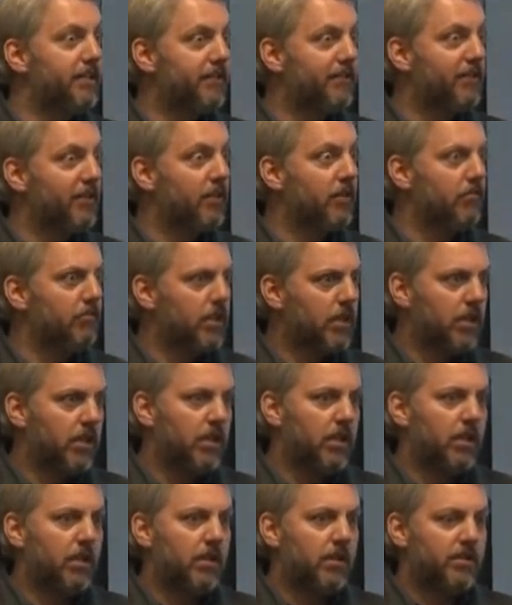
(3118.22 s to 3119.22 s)
in the firm.
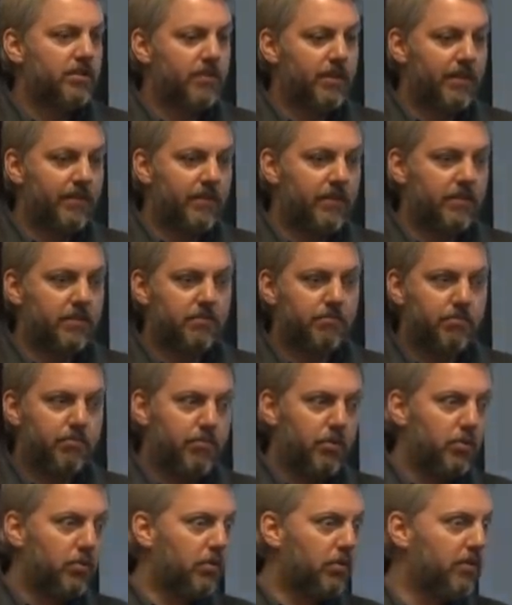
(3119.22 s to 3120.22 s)
So we have this
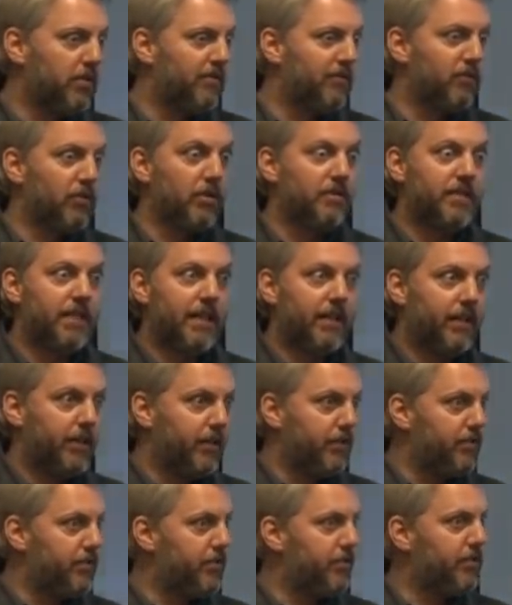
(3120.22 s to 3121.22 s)
pool of
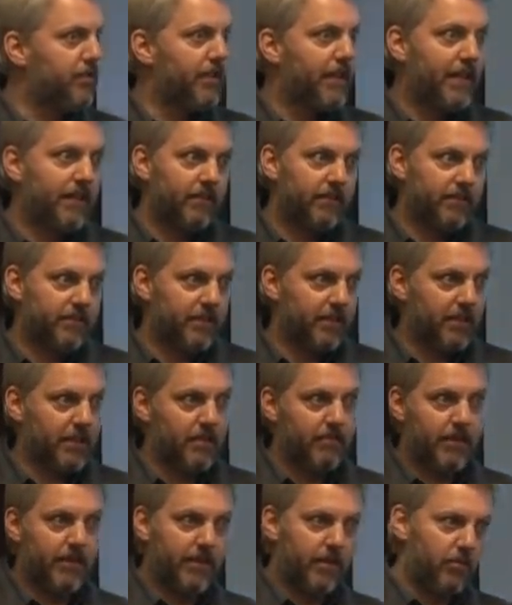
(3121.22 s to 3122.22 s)
rotating junior analysts that
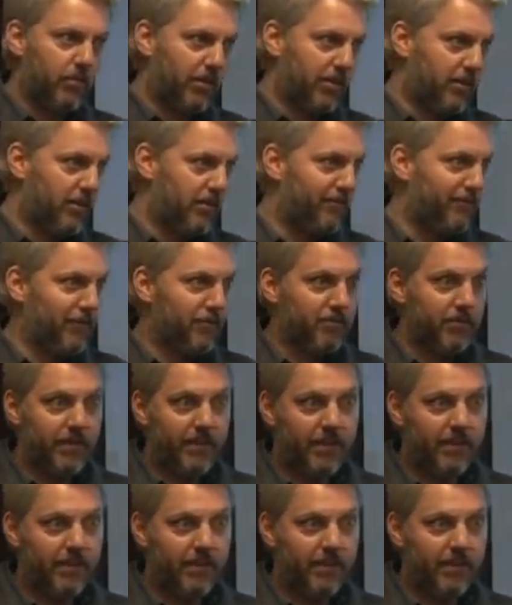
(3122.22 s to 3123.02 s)
come in, they work hard for three